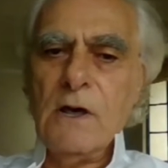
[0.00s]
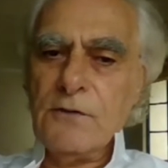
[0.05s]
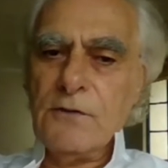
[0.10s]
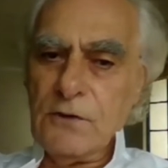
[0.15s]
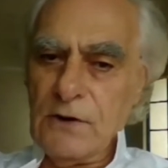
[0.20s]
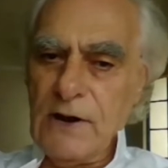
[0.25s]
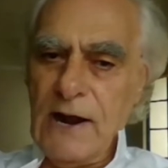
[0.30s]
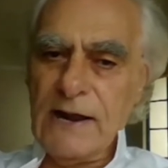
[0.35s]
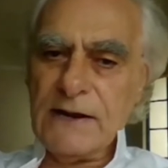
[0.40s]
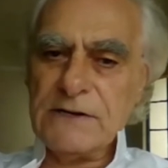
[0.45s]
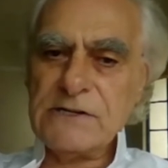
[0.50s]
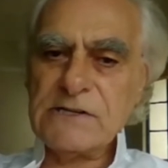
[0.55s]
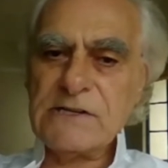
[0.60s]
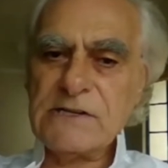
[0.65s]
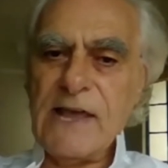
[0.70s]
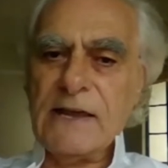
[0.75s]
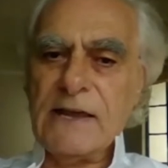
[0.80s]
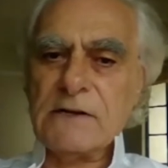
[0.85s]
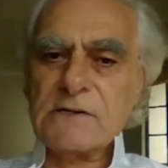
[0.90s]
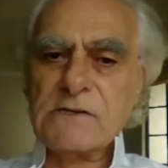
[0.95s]
the United
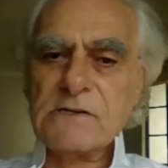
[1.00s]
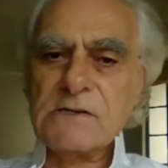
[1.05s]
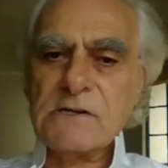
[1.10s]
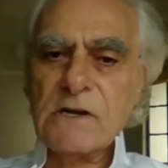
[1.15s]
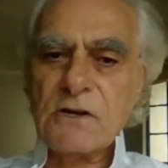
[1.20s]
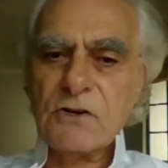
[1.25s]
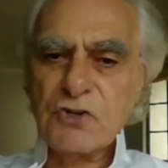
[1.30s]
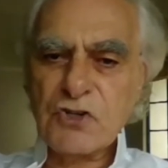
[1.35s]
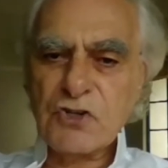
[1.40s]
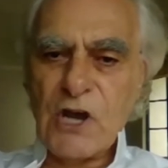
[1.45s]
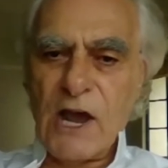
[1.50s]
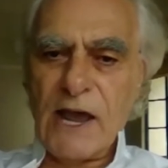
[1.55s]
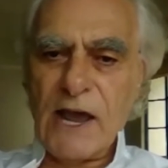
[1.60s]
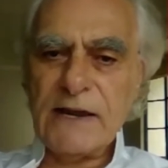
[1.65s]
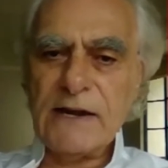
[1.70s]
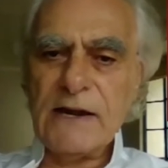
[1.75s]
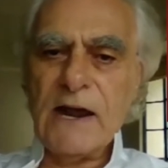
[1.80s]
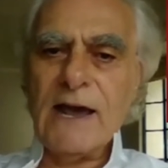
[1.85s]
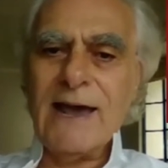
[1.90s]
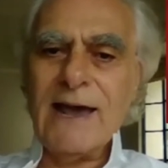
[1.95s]
States,
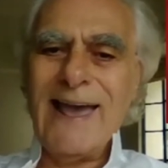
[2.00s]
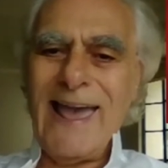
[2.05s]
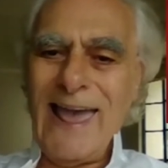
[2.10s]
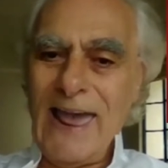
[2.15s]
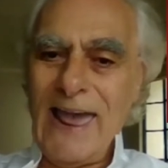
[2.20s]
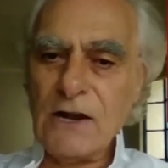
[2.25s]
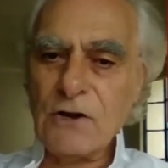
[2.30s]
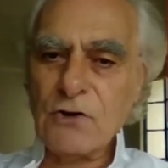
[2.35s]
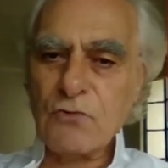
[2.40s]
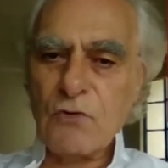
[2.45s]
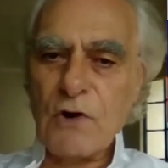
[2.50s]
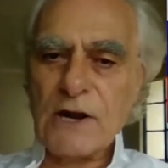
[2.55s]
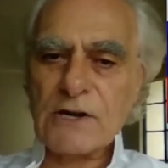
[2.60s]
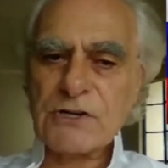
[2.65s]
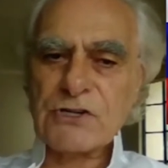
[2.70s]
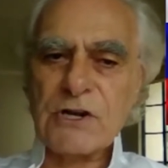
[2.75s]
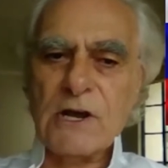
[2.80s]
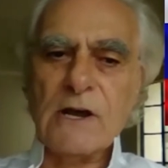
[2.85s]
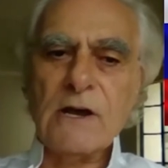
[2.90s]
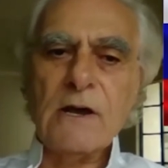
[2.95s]
China, and
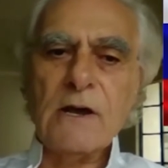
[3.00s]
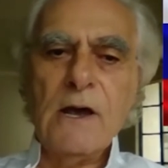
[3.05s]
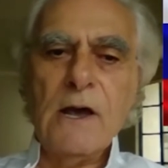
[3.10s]
Russia,